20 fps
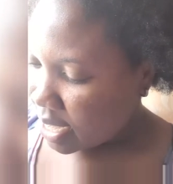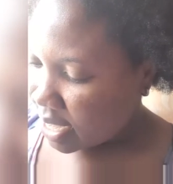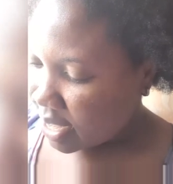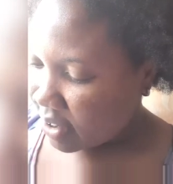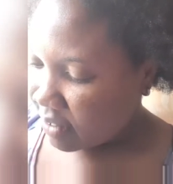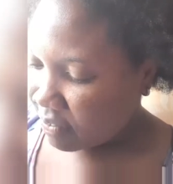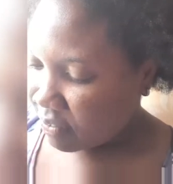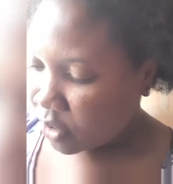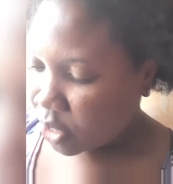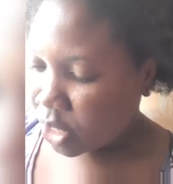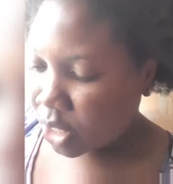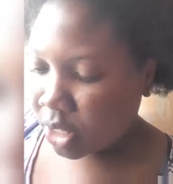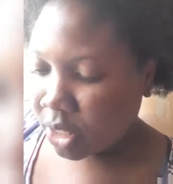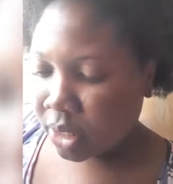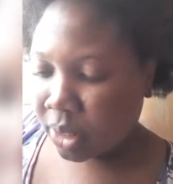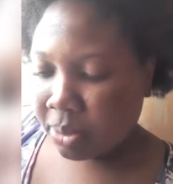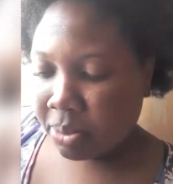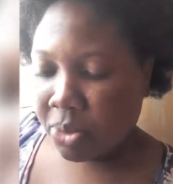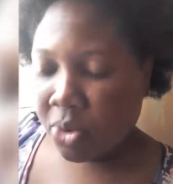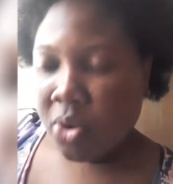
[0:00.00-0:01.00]

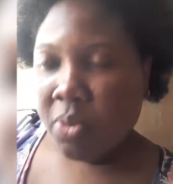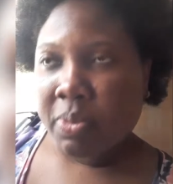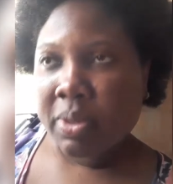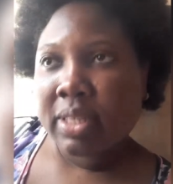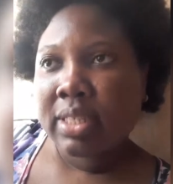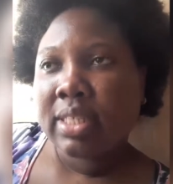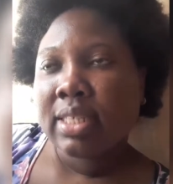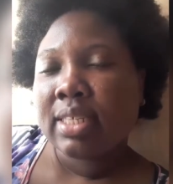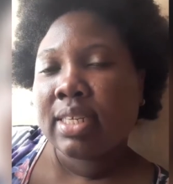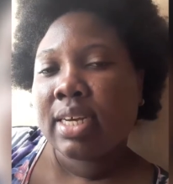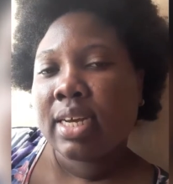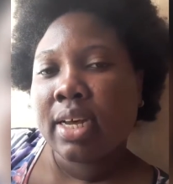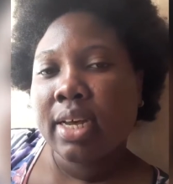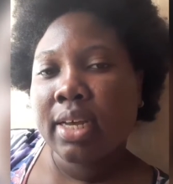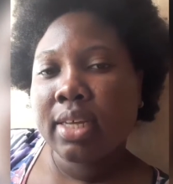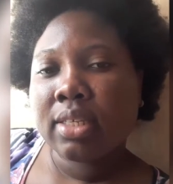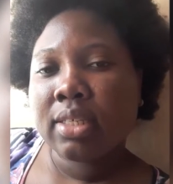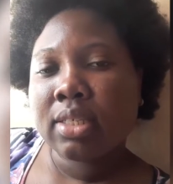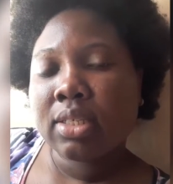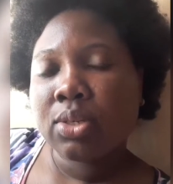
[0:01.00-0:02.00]
Funniest moment in
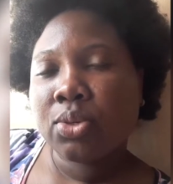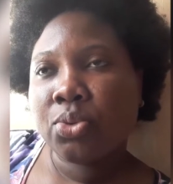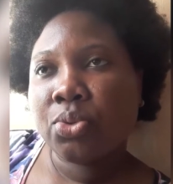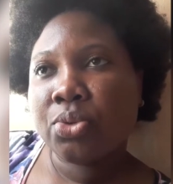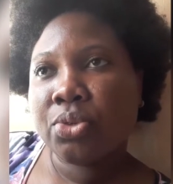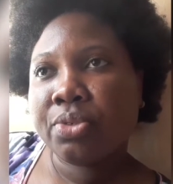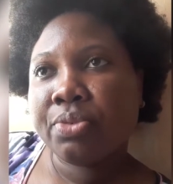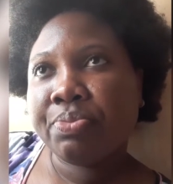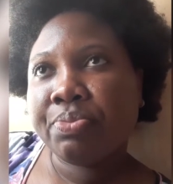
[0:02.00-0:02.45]
high school.